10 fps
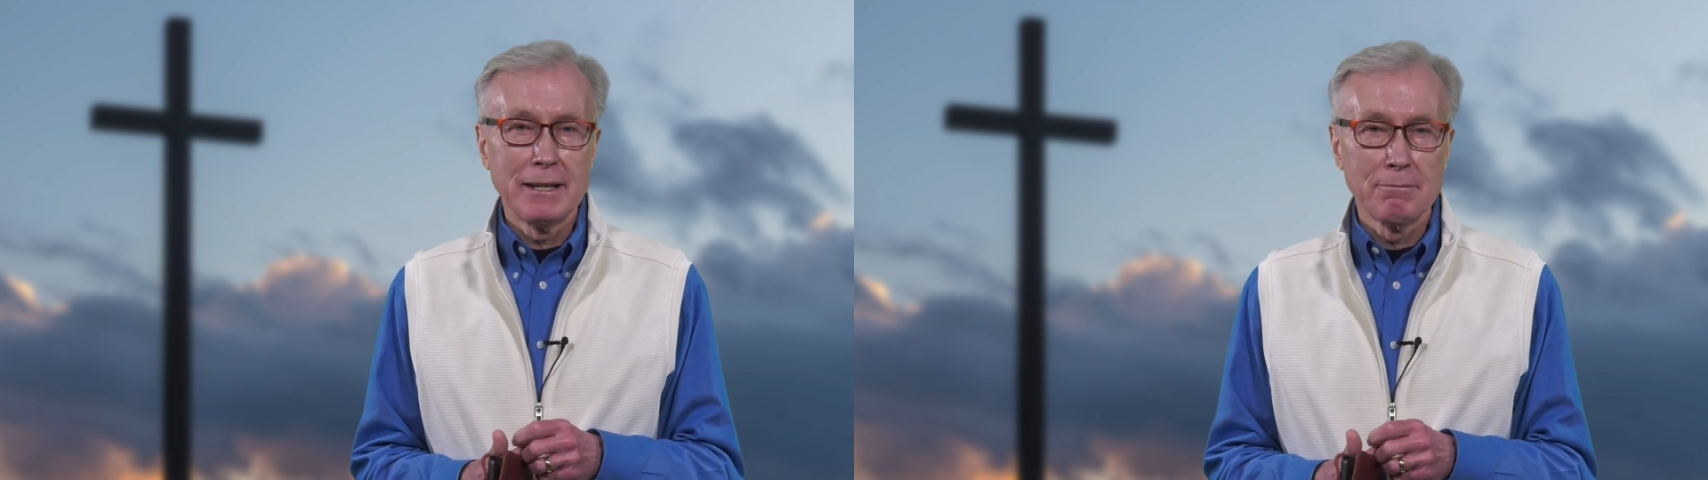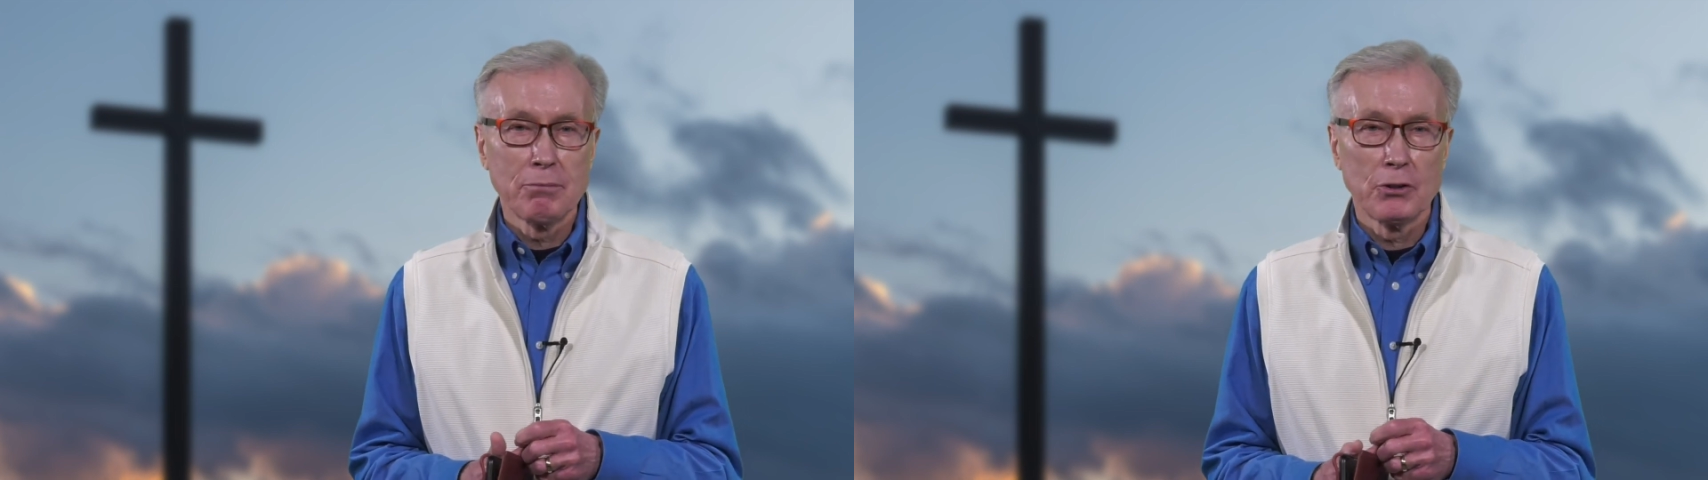
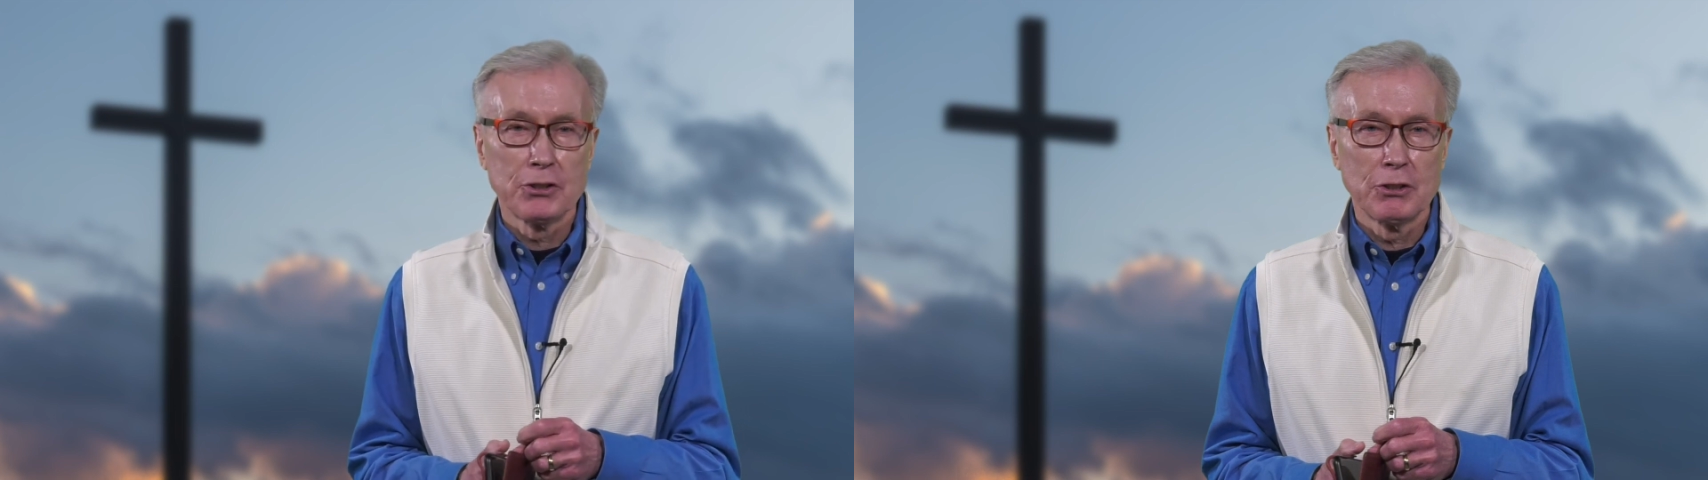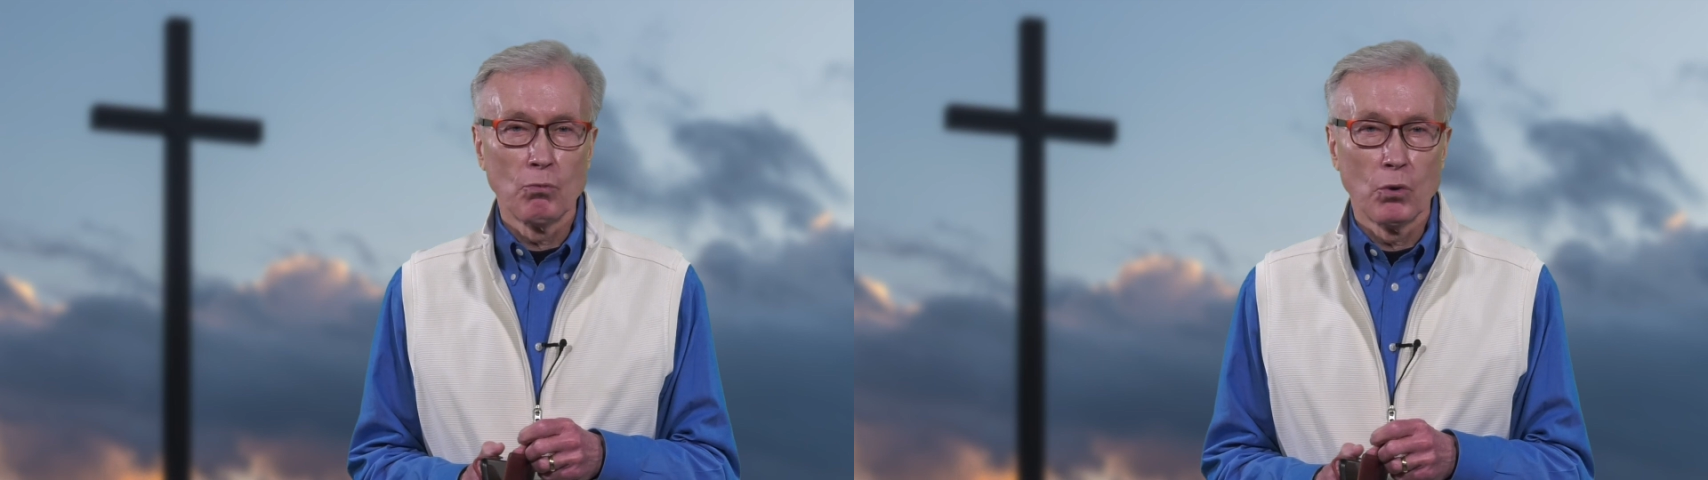in
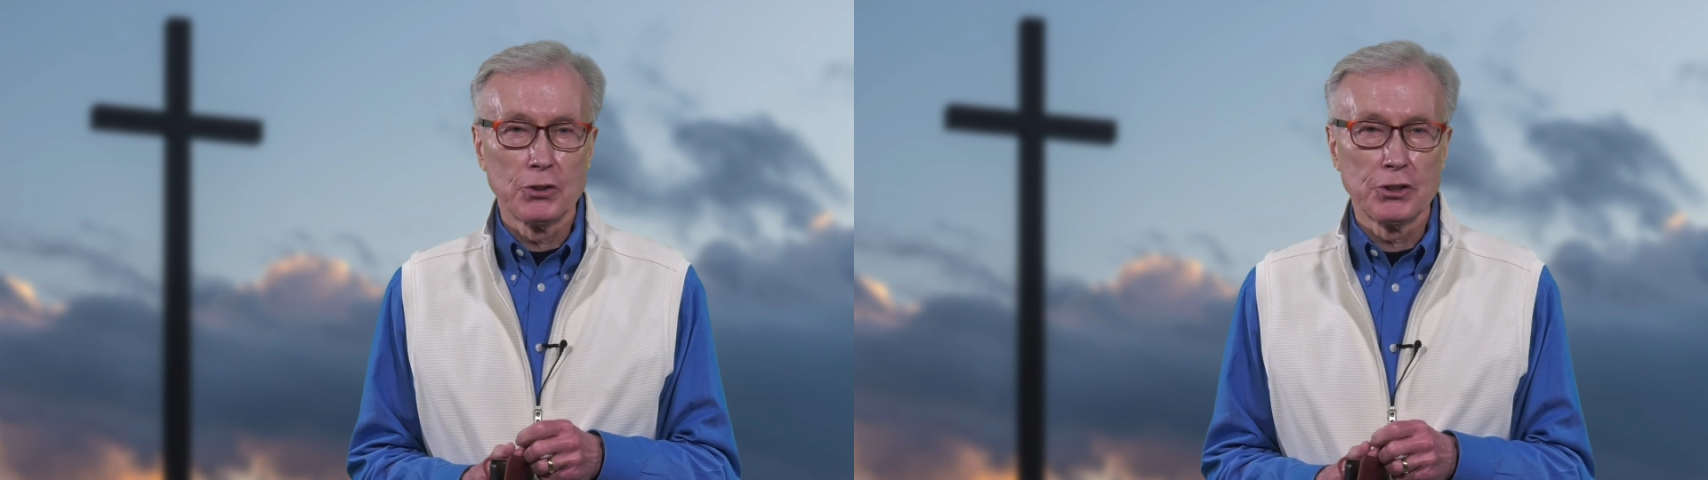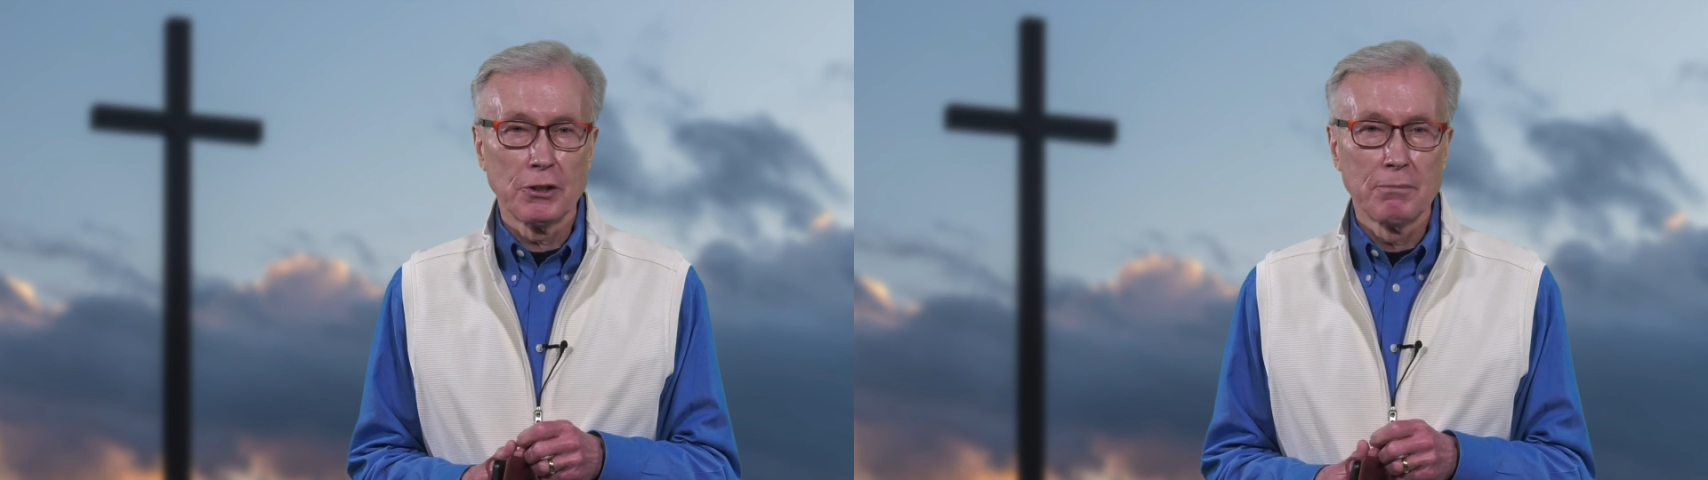person
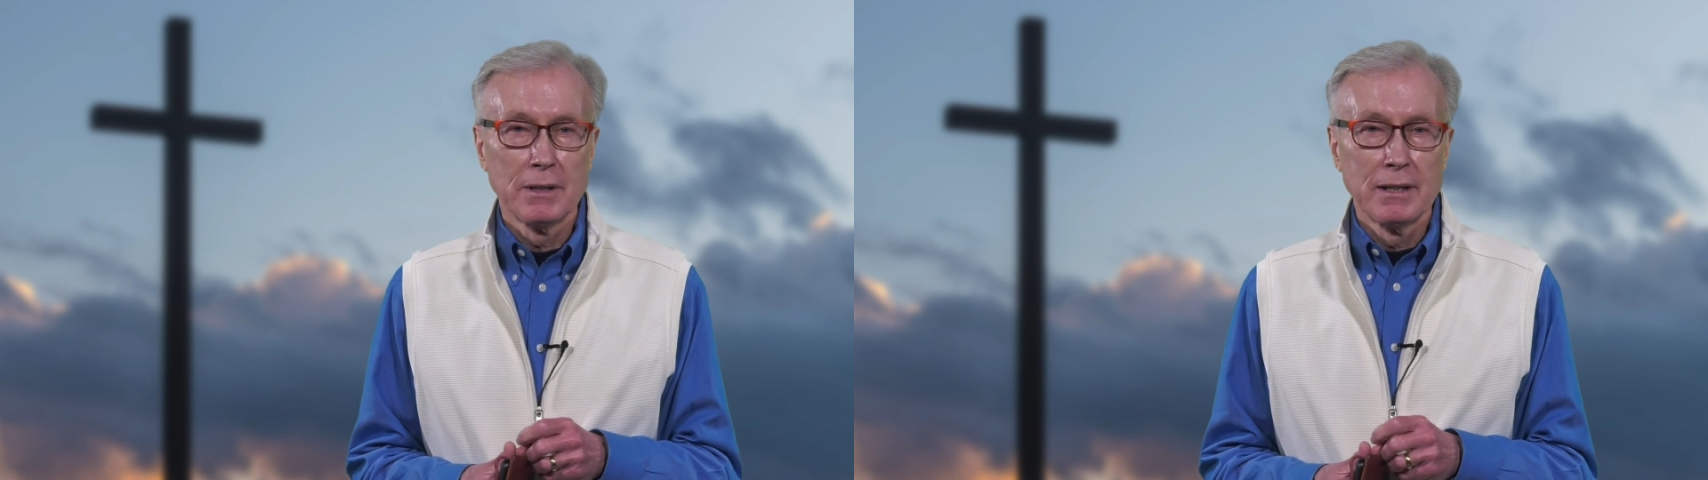worship